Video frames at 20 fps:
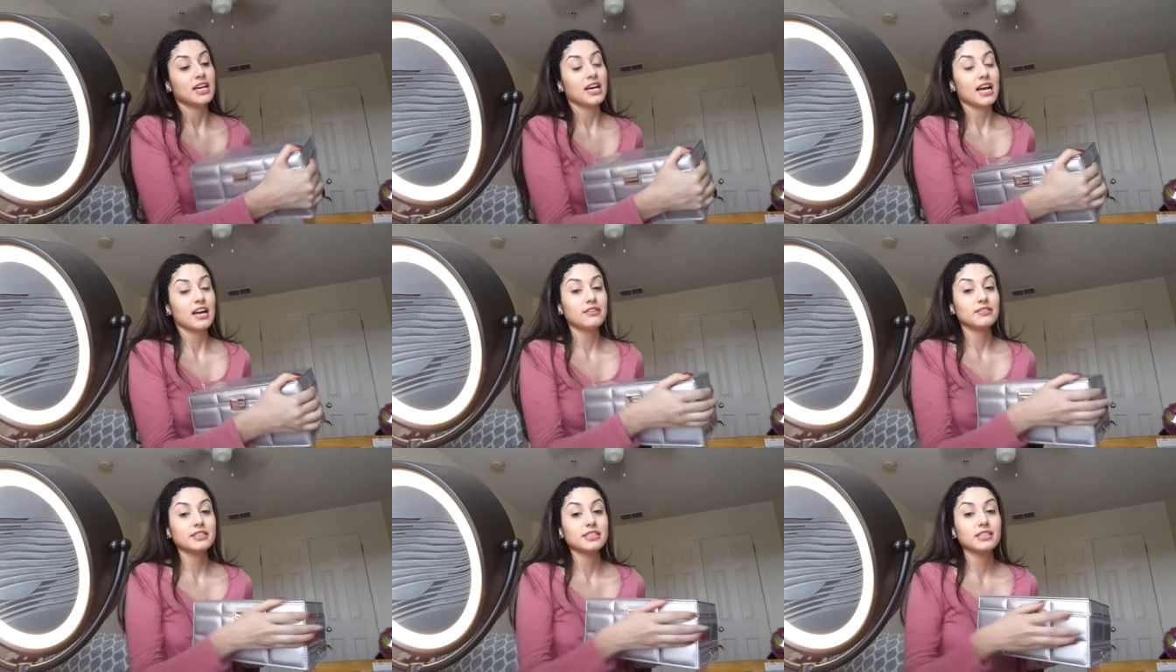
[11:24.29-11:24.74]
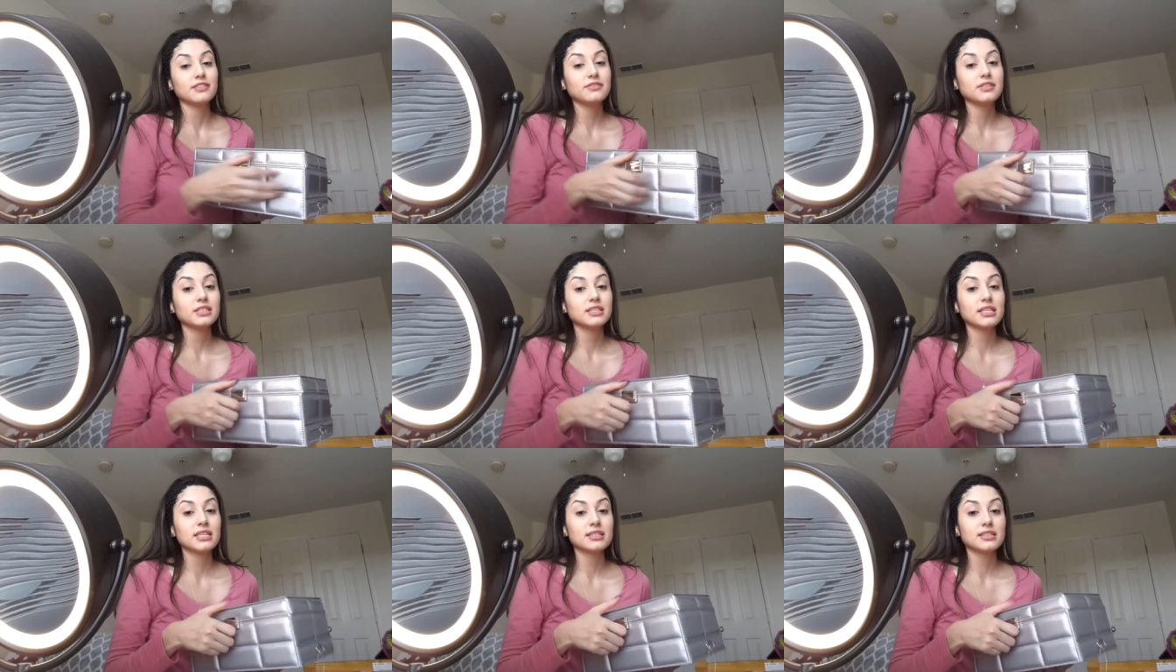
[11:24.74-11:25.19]
I received
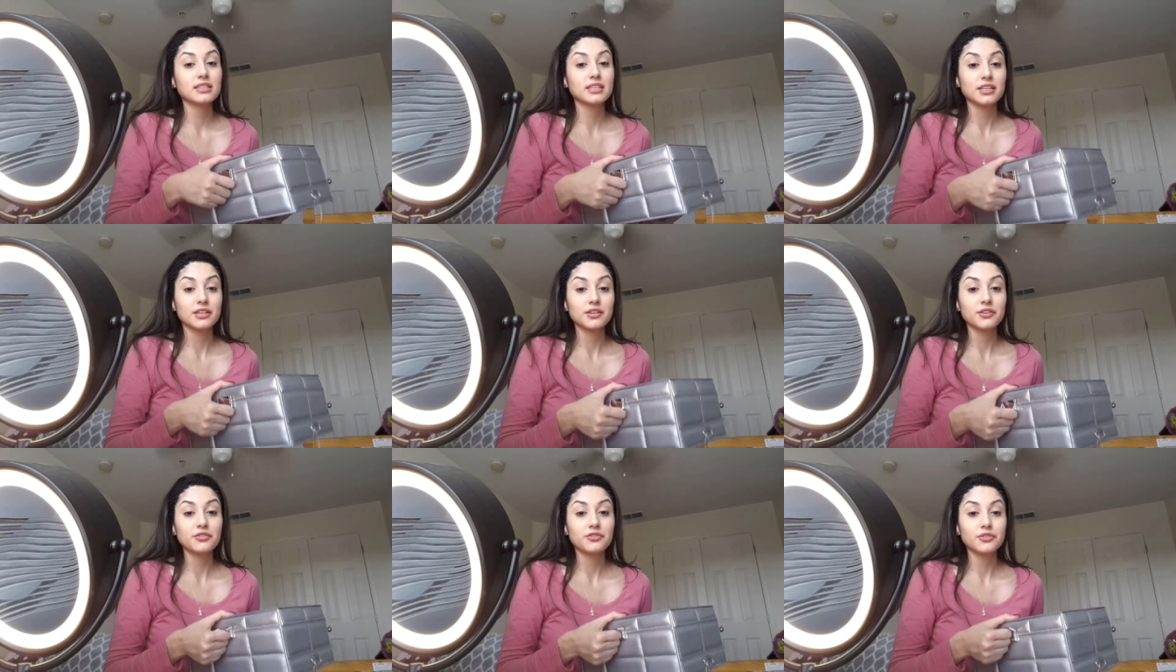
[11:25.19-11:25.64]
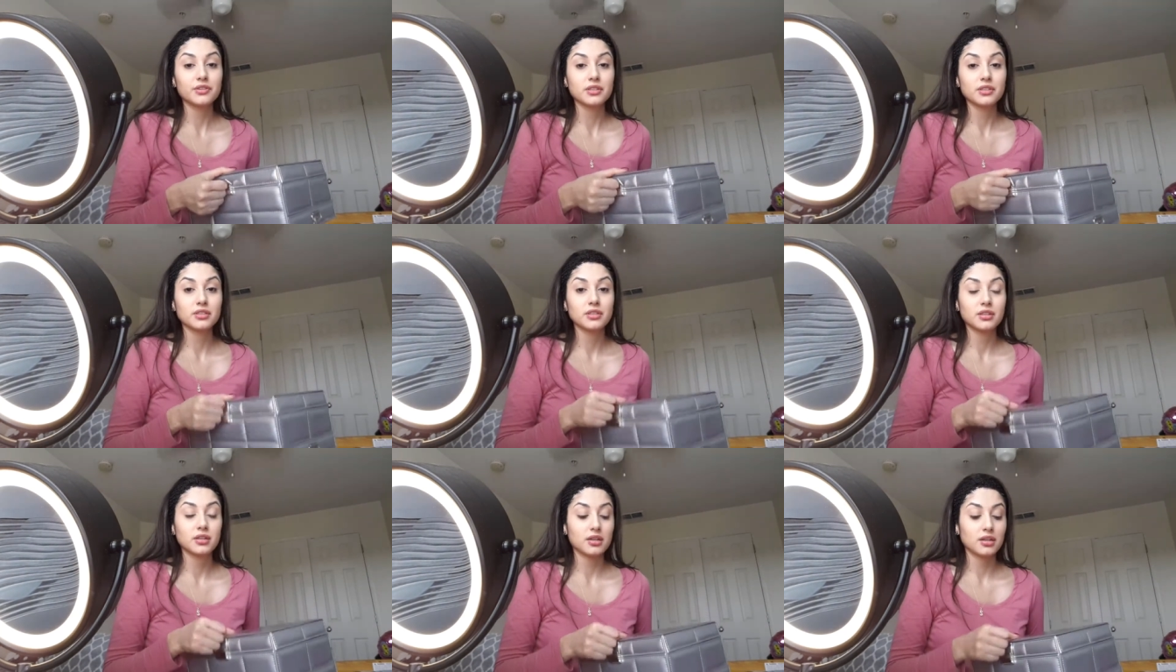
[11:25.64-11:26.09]
this as a gift
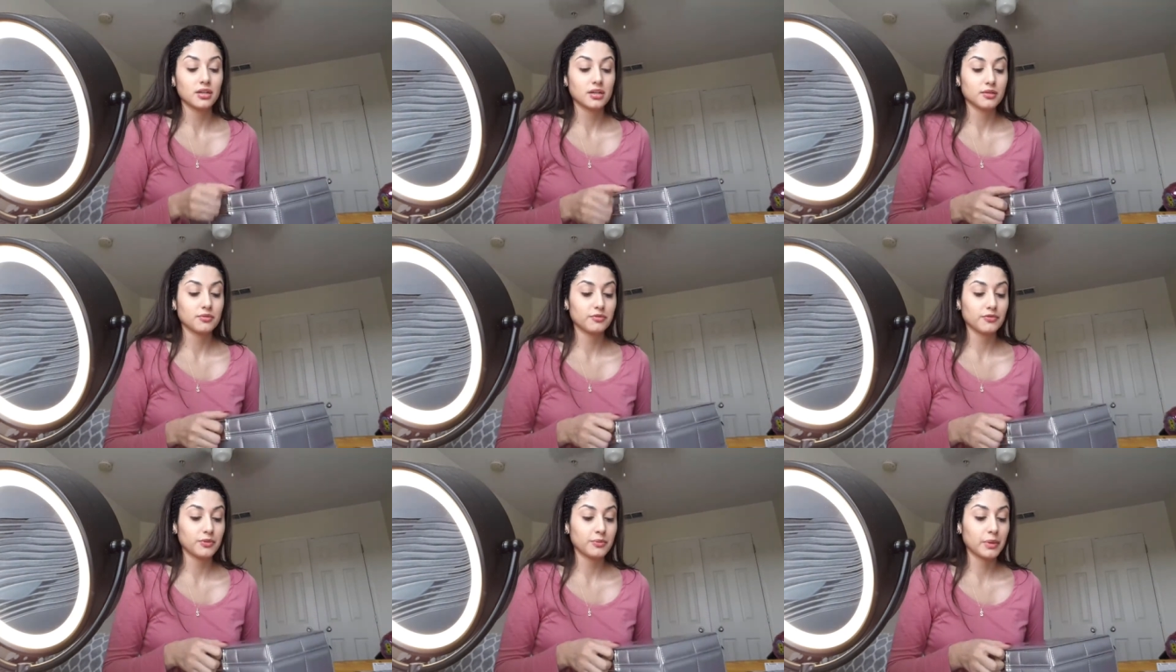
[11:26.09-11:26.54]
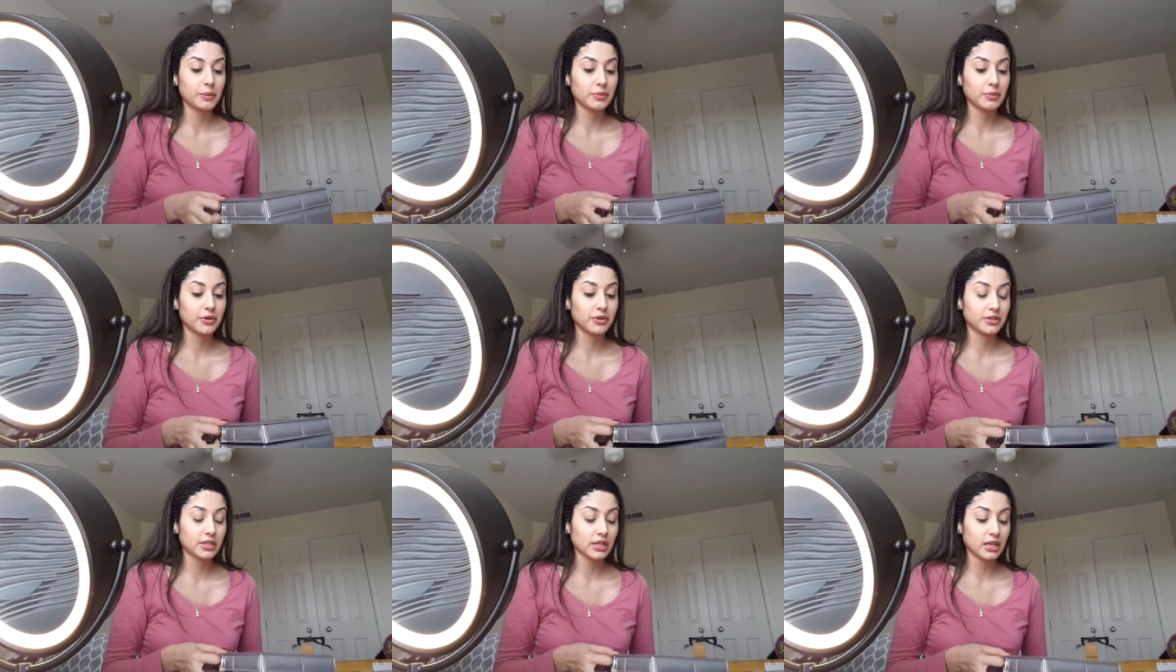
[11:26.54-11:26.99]
for my
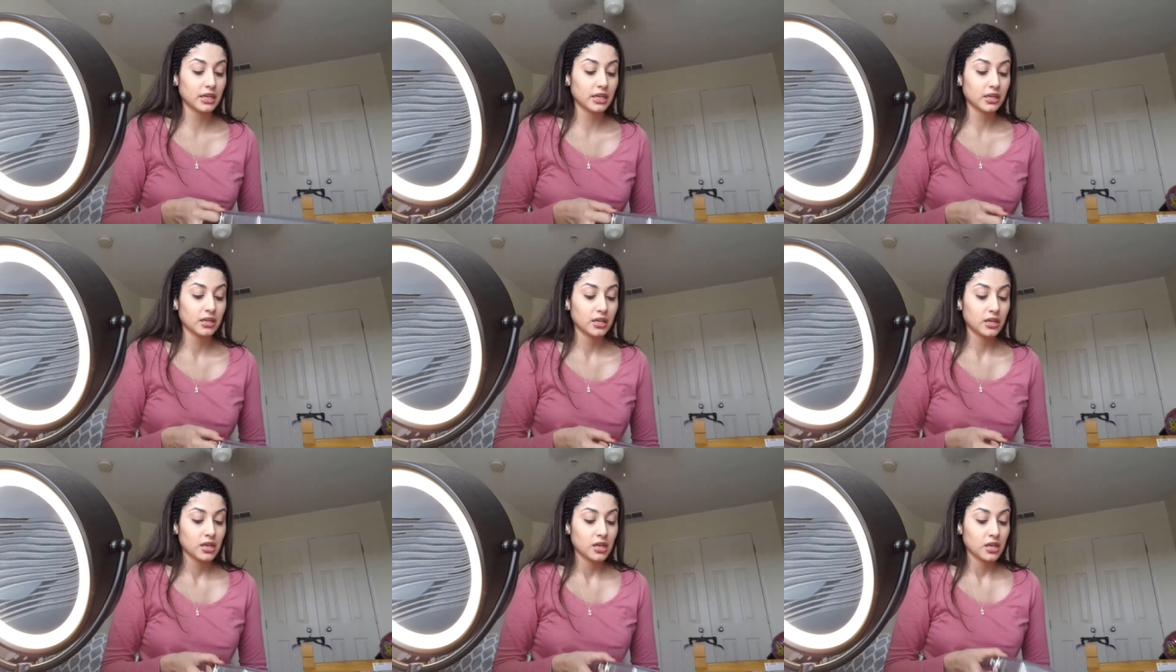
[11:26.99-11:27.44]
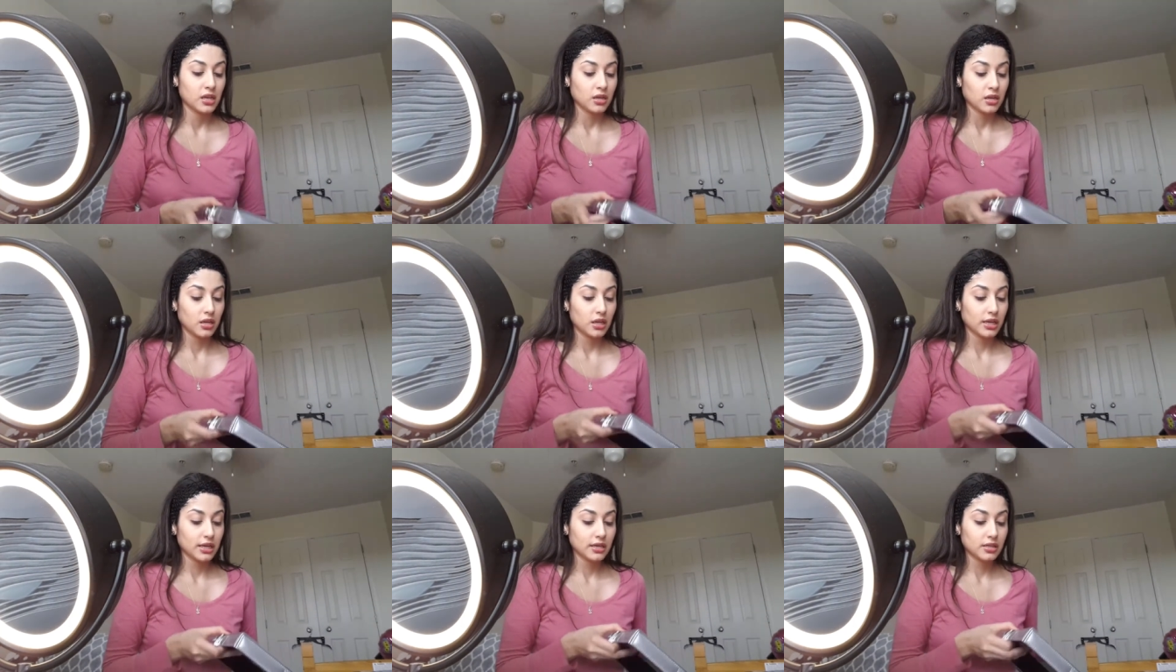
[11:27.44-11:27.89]
birthday,
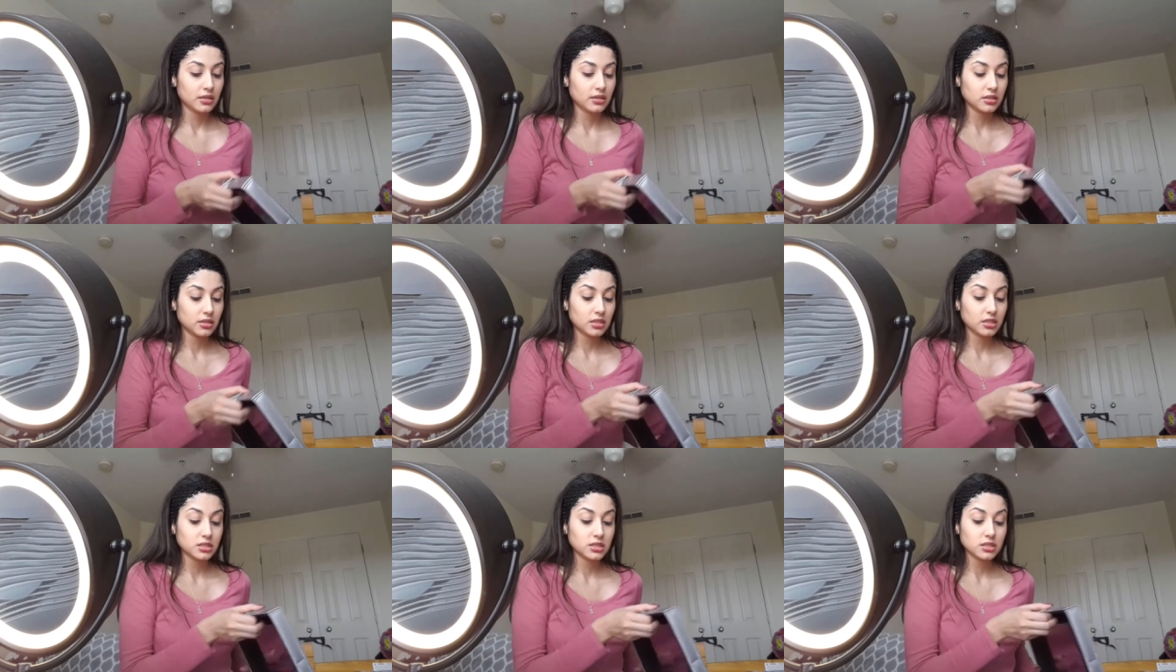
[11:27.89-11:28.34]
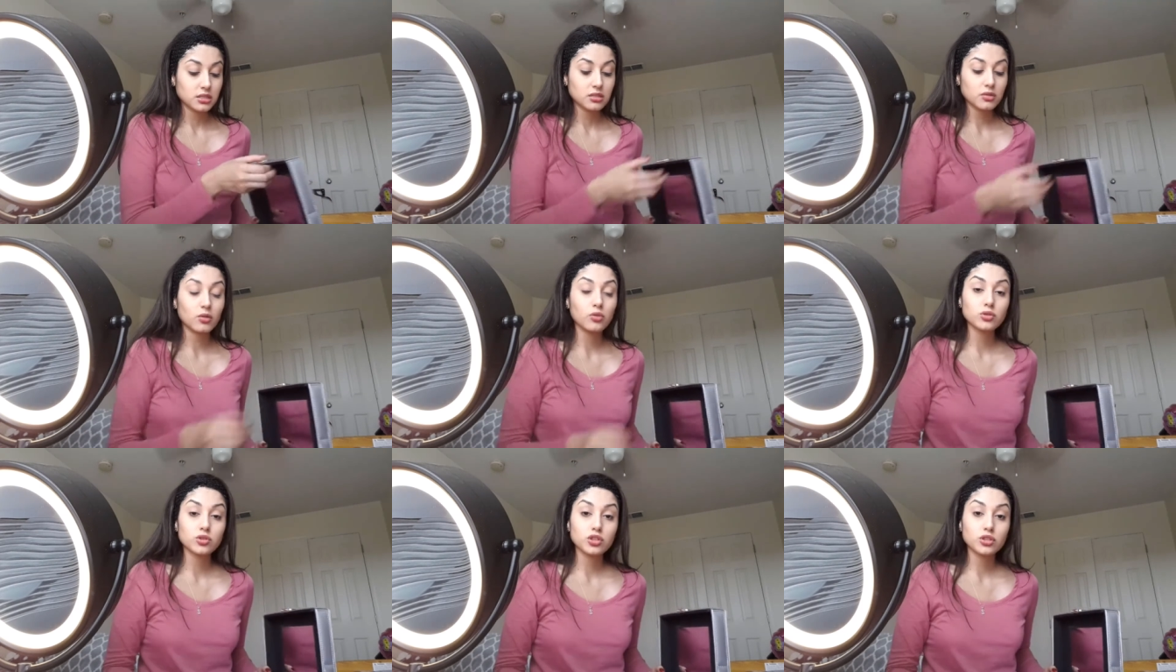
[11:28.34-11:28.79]
and it's
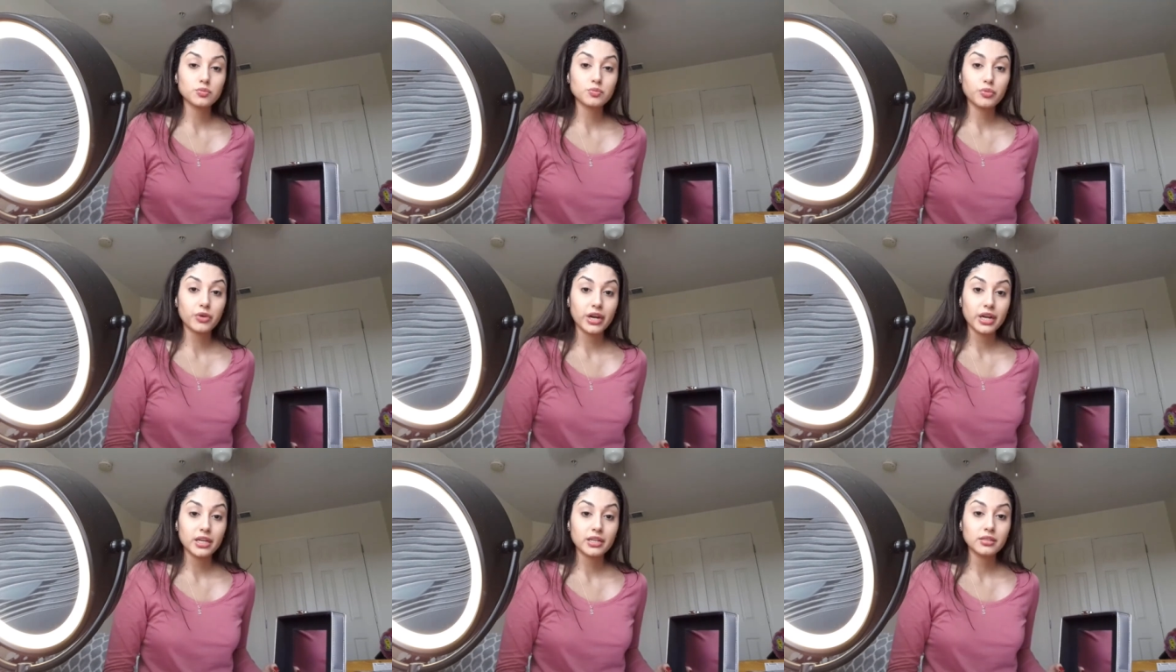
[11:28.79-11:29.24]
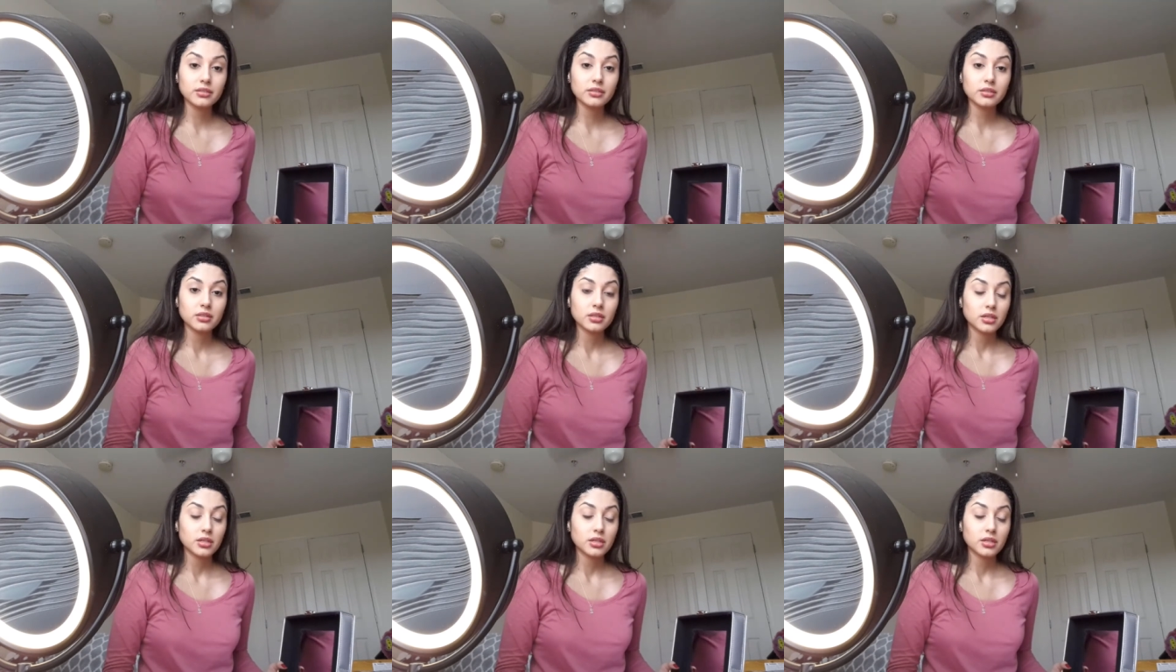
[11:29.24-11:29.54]
Ulta brand.